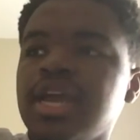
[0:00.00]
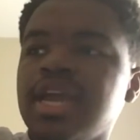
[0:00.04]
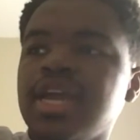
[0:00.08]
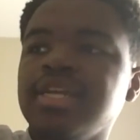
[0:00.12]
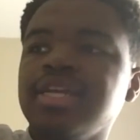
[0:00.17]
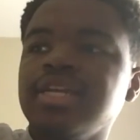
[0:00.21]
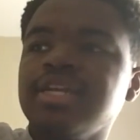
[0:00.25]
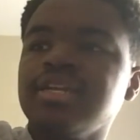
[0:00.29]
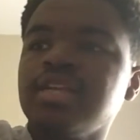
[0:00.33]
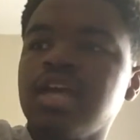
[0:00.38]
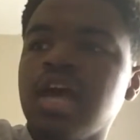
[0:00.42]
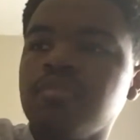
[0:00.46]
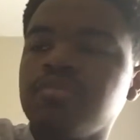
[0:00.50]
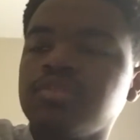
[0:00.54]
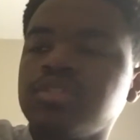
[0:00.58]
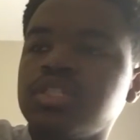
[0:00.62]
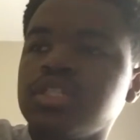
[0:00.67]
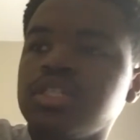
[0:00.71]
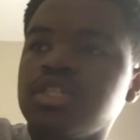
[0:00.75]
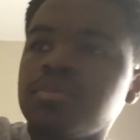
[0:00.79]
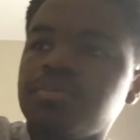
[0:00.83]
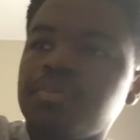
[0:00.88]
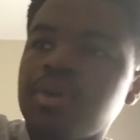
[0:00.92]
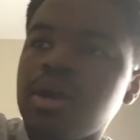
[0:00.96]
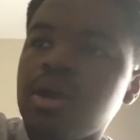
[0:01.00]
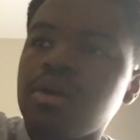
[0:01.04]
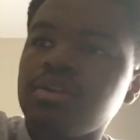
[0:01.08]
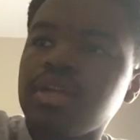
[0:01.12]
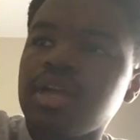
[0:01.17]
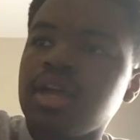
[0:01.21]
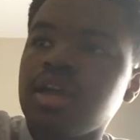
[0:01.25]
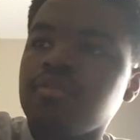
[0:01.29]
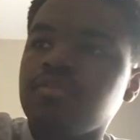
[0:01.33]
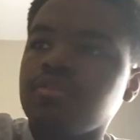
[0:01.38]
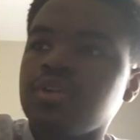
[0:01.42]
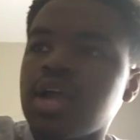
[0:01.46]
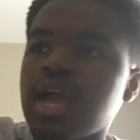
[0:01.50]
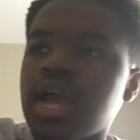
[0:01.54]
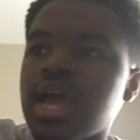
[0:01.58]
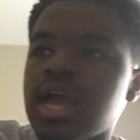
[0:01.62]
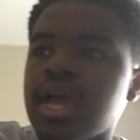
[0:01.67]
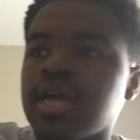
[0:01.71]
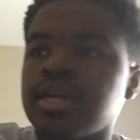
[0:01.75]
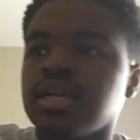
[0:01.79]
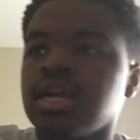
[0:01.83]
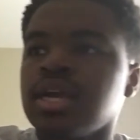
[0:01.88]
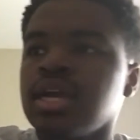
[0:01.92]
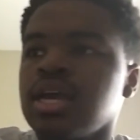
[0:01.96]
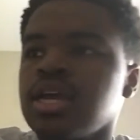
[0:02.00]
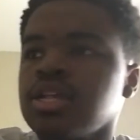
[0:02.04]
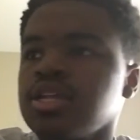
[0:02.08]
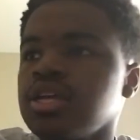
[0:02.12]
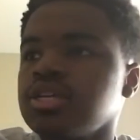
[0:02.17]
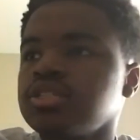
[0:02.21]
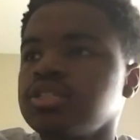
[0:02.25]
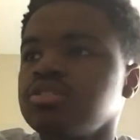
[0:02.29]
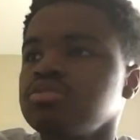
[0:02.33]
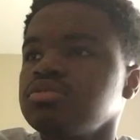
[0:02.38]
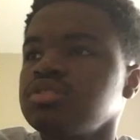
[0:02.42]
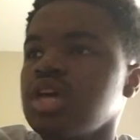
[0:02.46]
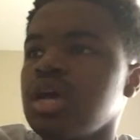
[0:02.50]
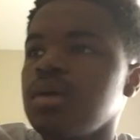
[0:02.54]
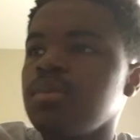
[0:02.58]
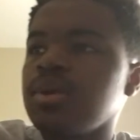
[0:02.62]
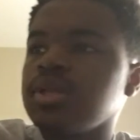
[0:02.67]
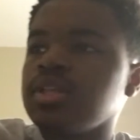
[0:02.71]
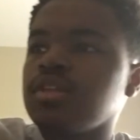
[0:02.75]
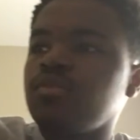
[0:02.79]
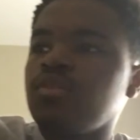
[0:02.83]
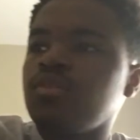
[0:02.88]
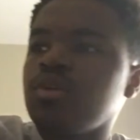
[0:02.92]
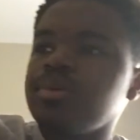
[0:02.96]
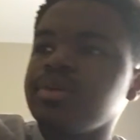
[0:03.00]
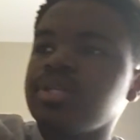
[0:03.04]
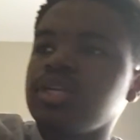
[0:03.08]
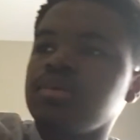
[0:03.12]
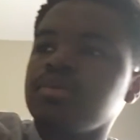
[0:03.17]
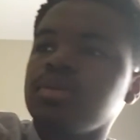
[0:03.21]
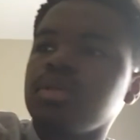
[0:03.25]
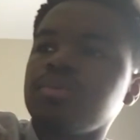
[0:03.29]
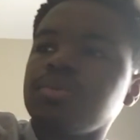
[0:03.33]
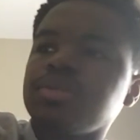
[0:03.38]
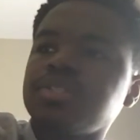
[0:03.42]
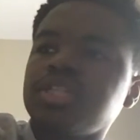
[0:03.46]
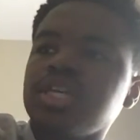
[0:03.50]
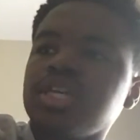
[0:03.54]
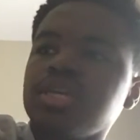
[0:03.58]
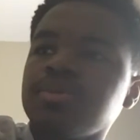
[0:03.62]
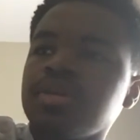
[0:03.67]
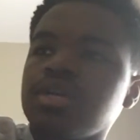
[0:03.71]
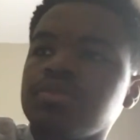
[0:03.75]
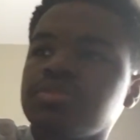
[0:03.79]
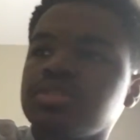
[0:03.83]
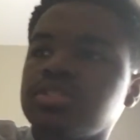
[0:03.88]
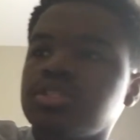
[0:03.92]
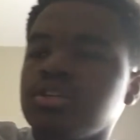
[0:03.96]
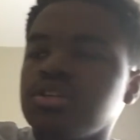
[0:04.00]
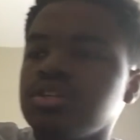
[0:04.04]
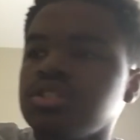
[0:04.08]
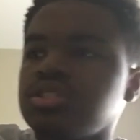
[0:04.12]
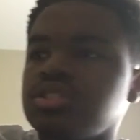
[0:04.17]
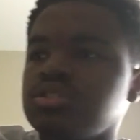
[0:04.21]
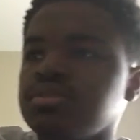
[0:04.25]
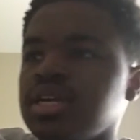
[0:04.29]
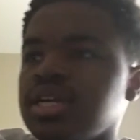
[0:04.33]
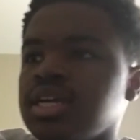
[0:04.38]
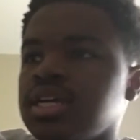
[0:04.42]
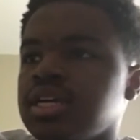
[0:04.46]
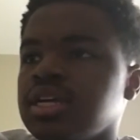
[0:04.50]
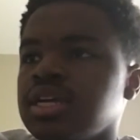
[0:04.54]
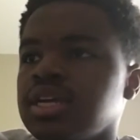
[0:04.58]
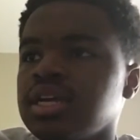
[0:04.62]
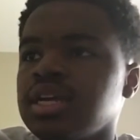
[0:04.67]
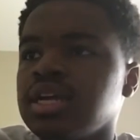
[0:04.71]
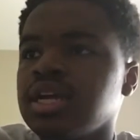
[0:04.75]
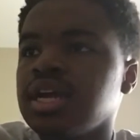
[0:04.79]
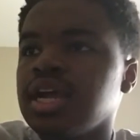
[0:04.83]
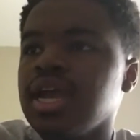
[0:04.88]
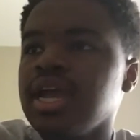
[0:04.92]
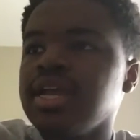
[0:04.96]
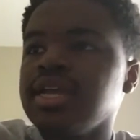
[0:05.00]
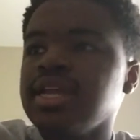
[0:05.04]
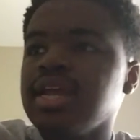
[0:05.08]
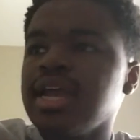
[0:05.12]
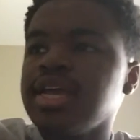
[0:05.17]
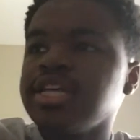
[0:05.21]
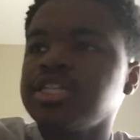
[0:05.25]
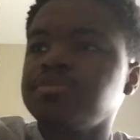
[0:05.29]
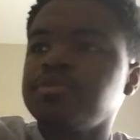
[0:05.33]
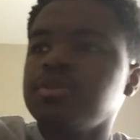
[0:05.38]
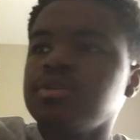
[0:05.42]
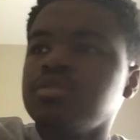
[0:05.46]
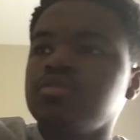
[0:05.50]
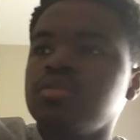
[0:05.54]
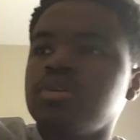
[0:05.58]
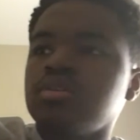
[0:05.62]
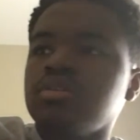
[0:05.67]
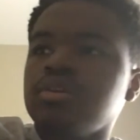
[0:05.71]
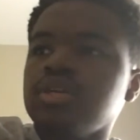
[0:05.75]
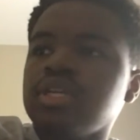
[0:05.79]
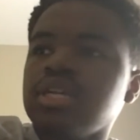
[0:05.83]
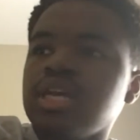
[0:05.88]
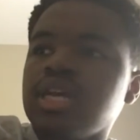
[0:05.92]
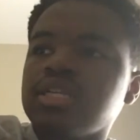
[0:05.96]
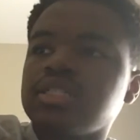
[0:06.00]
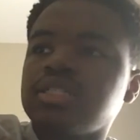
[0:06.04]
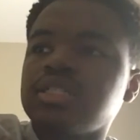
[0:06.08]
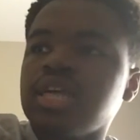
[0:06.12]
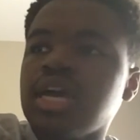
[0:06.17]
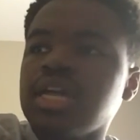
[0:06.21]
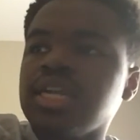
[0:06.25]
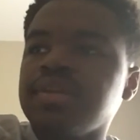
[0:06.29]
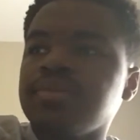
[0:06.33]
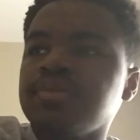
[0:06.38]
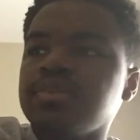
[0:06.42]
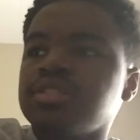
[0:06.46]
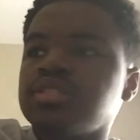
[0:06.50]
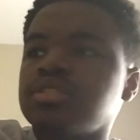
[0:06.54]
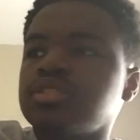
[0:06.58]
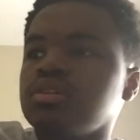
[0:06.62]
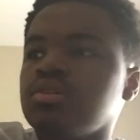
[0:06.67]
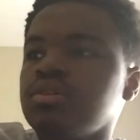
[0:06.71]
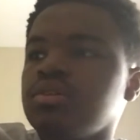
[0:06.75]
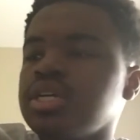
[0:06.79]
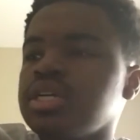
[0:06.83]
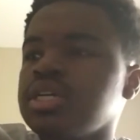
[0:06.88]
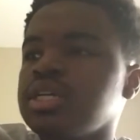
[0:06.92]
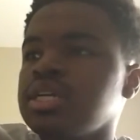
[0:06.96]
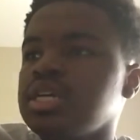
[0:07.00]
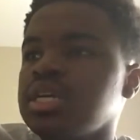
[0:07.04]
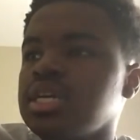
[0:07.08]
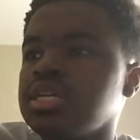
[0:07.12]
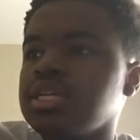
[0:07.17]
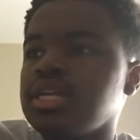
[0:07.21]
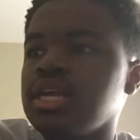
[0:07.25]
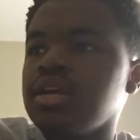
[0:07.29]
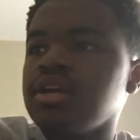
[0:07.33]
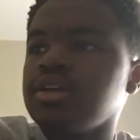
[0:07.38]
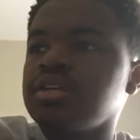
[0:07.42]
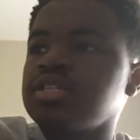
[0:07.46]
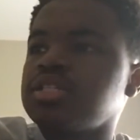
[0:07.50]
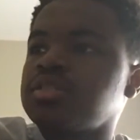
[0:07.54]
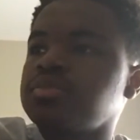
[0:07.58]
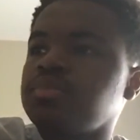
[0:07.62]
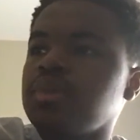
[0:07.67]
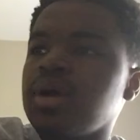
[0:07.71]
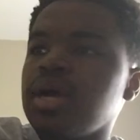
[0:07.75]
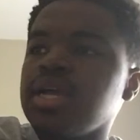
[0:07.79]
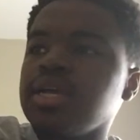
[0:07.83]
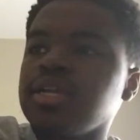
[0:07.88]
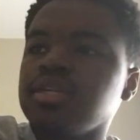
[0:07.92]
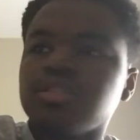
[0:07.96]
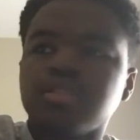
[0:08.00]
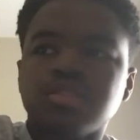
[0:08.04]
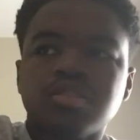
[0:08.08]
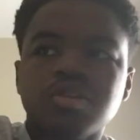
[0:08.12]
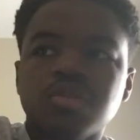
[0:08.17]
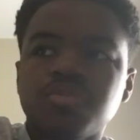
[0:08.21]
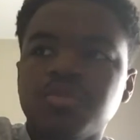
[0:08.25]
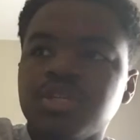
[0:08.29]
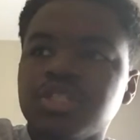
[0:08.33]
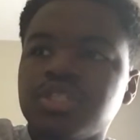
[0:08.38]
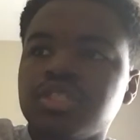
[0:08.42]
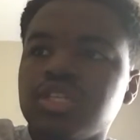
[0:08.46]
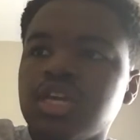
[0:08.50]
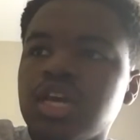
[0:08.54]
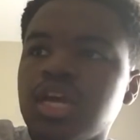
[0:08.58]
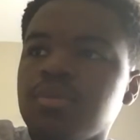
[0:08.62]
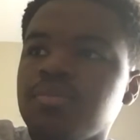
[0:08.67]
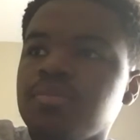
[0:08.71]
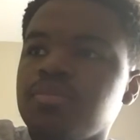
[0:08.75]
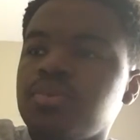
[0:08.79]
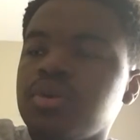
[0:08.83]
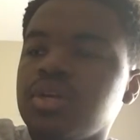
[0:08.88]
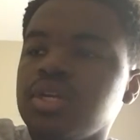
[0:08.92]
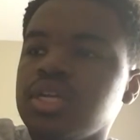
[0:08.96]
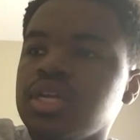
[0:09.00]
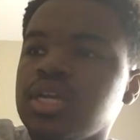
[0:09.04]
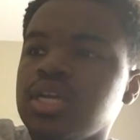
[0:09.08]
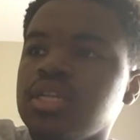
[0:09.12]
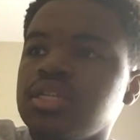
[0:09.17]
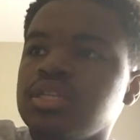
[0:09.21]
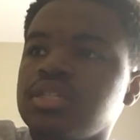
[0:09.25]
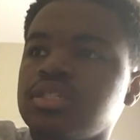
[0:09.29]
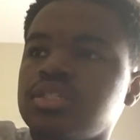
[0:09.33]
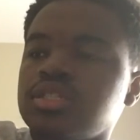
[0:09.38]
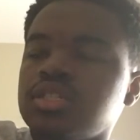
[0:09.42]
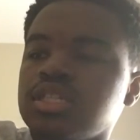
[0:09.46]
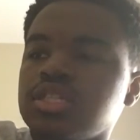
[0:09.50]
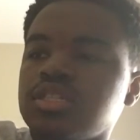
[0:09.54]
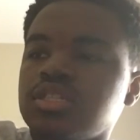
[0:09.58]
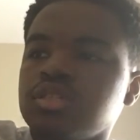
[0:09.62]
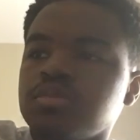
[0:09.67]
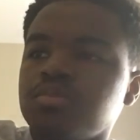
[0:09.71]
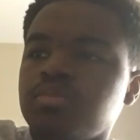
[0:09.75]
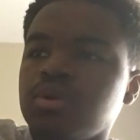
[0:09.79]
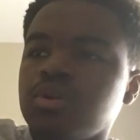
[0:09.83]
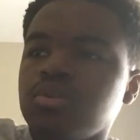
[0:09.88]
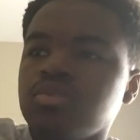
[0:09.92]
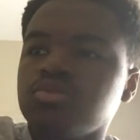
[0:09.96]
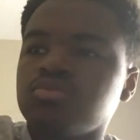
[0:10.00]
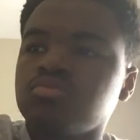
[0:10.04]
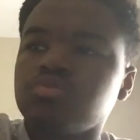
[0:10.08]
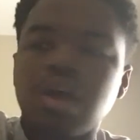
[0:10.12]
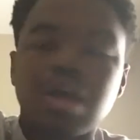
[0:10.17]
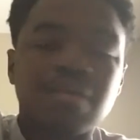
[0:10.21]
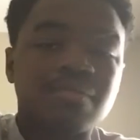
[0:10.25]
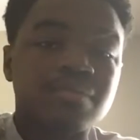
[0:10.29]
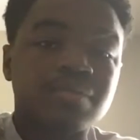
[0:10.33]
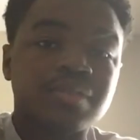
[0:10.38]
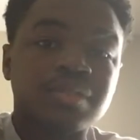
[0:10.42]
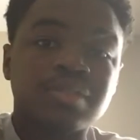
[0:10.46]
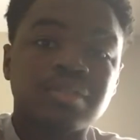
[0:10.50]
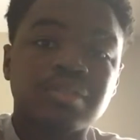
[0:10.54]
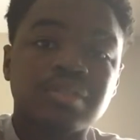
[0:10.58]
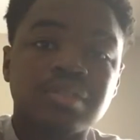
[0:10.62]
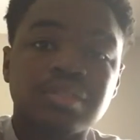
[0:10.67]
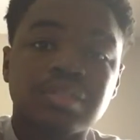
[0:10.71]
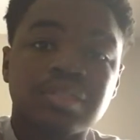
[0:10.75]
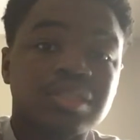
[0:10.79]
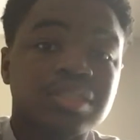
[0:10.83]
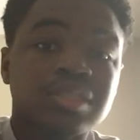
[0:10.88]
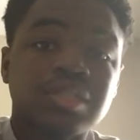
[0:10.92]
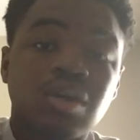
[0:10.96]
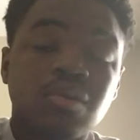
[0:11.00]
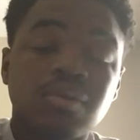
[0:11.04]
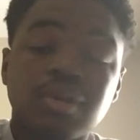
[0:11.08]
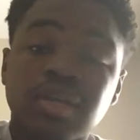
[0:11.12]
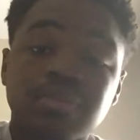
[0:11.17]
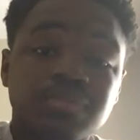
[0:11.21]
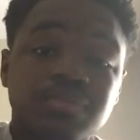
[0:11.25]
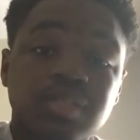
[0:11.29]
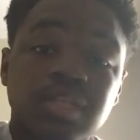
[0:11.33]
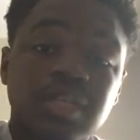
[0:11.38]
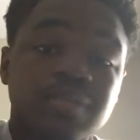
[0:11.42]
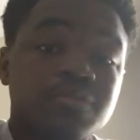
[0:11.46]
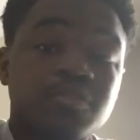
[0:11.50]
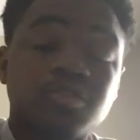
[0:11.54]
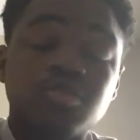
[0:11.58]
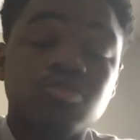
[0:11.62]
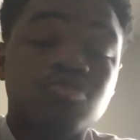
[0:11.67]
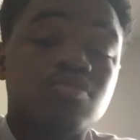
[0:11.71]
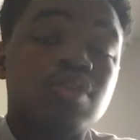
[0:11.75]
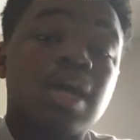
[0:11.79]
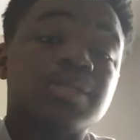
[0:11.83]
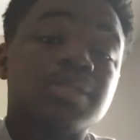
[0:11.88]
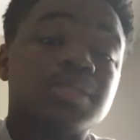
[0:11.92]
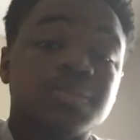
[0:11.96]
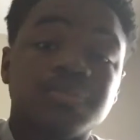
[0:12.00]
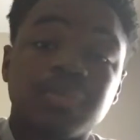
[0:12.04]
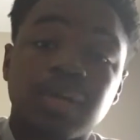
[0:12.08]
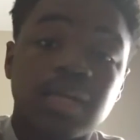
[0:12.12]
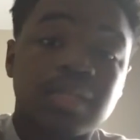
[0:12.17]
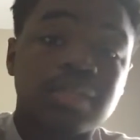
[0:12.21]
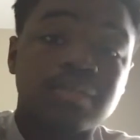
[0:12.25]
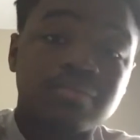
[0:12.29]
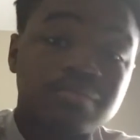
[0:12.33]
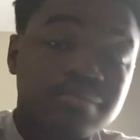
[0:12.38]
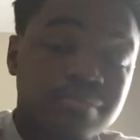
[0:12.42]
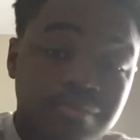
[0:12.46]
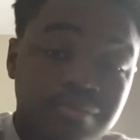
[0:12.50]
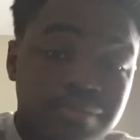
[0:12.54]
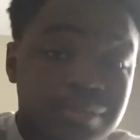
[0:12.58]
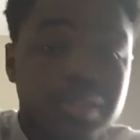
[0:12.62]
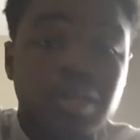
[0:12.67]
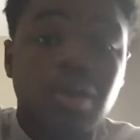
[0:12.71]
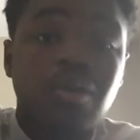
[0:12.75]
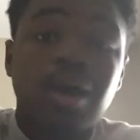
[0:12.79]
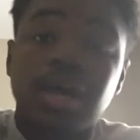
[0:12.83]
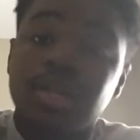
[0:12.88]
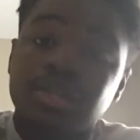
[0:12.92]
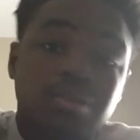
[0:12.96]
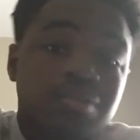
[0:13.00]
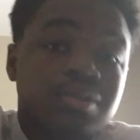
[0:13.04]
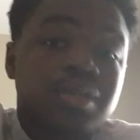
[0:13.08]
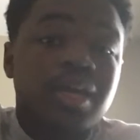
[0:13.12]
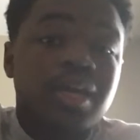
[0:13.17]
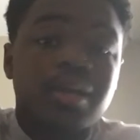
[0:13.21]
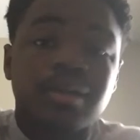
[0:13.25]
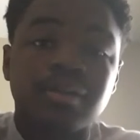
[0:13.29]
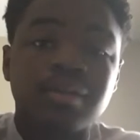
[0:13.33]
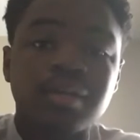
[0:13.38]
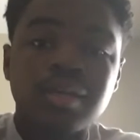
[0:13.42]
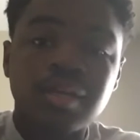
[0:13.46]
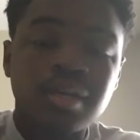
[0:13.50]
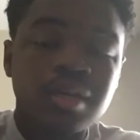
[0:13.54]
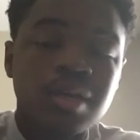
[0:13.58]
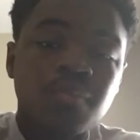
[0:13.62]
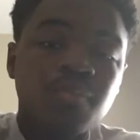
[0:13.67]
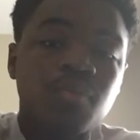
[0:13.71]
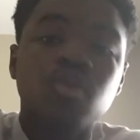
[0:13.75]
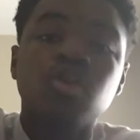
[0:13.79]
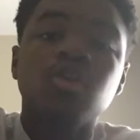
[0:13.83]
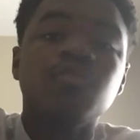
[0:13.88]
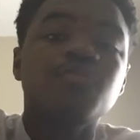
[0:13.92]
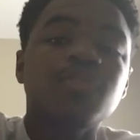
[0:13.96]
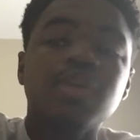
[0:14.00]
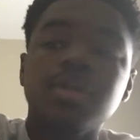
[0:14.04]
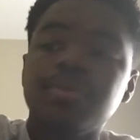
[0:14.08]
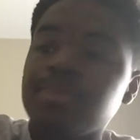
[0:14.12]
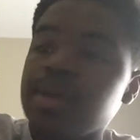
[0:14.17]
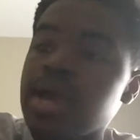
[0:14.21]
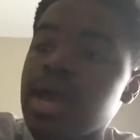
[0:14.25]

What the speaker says: any novelty the bout ever had. There's no drama about the former WWE champion has returned to a enhancement role, and there's not even a story there despite so much time put in this supposed rivalry. Don't give two craps about it. I don't care. Poor Finn